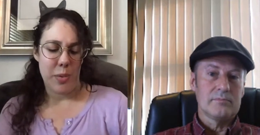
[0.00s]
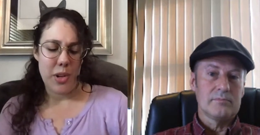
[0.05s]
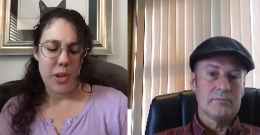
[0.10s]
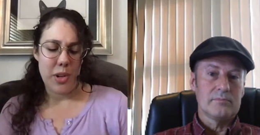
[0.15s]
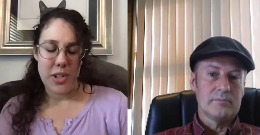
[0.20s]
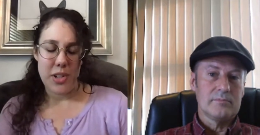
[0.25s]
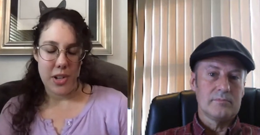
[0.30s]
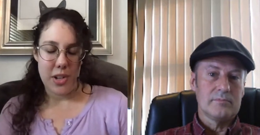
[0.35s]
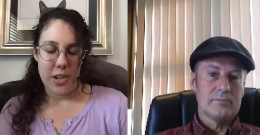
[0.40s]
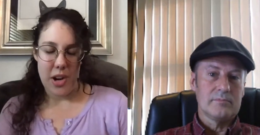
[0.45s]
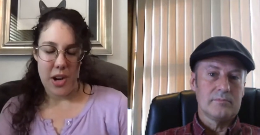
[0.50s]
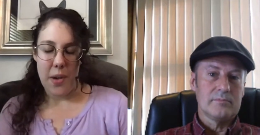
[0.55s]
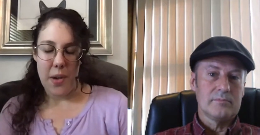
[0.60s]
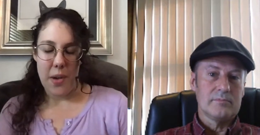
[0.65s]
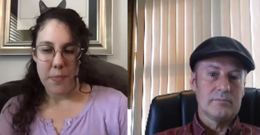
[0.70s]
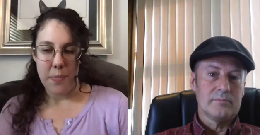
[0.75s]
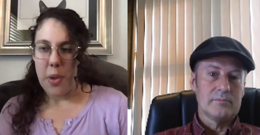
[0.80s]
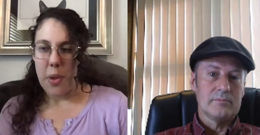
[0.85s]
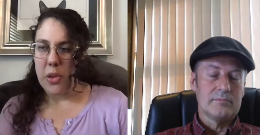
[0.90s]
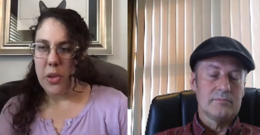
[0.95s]
Speaker 1: which
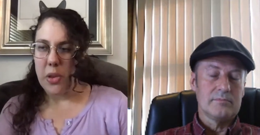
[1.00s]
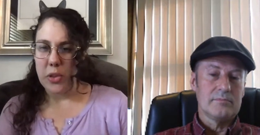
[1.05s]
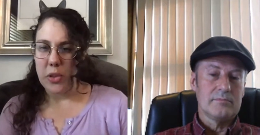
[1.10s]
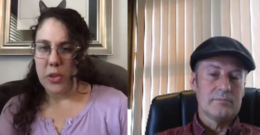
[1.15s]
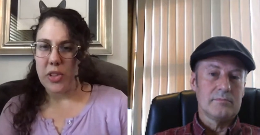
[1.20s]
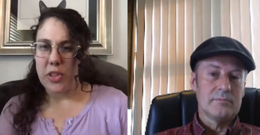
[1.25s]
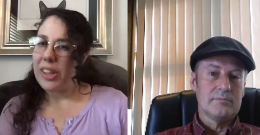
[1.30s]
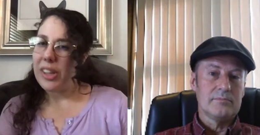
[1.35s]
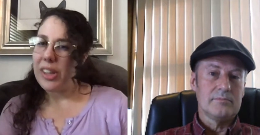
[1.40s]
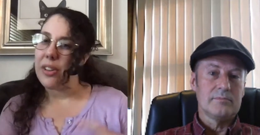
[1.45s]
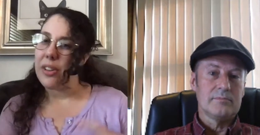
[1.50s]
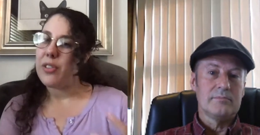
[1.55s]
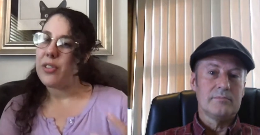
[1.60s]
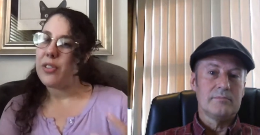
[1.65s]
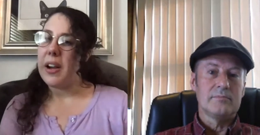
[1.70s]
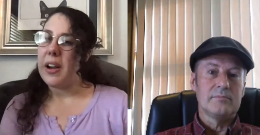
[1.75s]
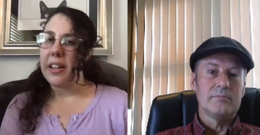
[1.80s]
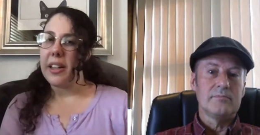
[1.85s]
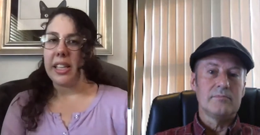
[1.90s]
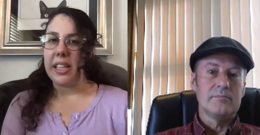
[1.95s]
is still a
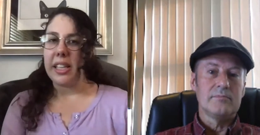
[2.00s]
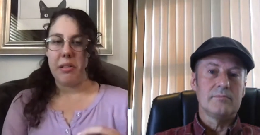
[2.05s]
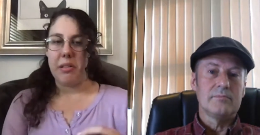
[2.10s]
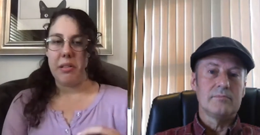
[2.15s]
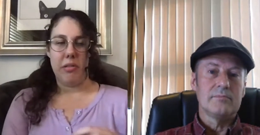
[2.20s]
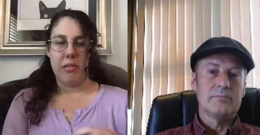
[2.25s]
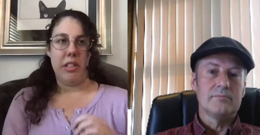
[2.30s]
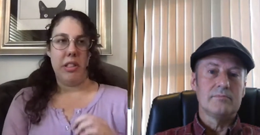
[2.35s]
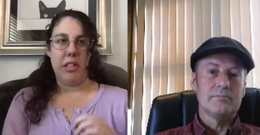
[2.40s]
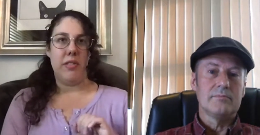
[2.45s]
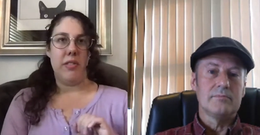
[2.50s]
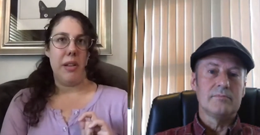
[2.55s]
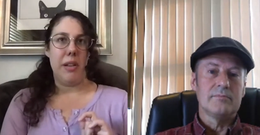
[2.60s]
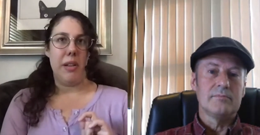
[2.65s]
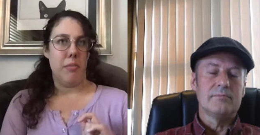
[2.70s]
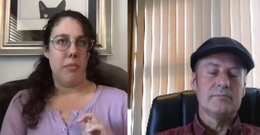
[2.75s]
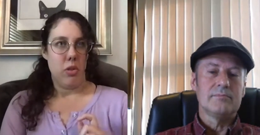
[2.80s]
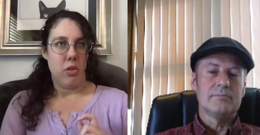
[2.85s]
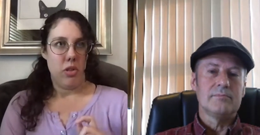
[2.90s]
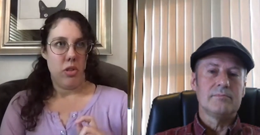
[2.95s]
fairly, if
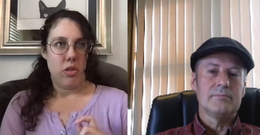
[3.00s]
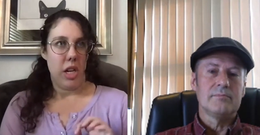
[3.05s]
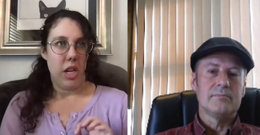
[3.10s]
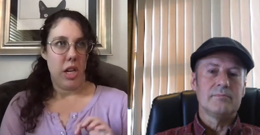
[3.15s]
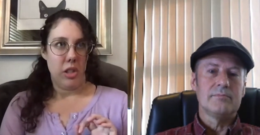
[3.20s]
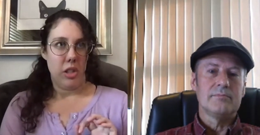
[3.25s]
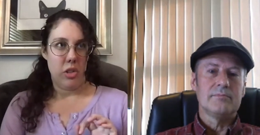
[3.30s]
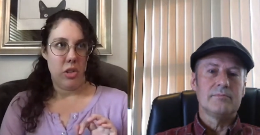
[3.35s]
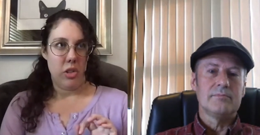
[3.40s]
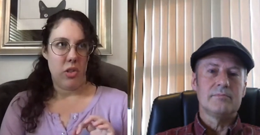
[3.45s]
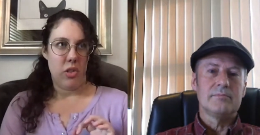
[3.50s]
I'm understanding this